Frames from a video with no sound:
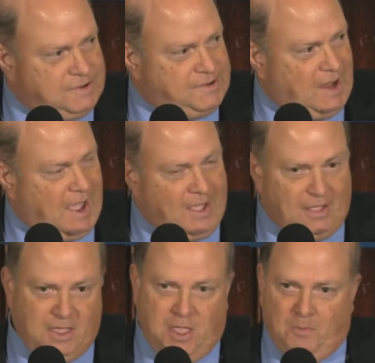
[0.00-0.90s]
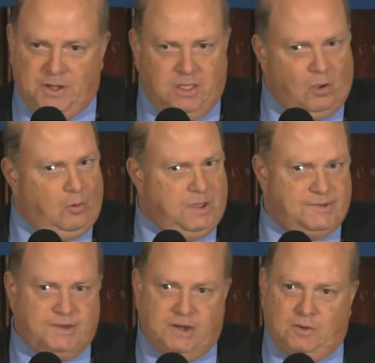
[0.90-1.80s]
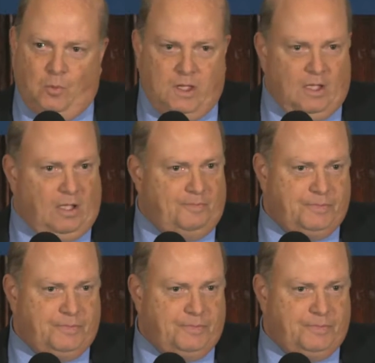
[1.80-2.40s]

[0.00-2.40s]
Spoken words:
style. But he always did it well.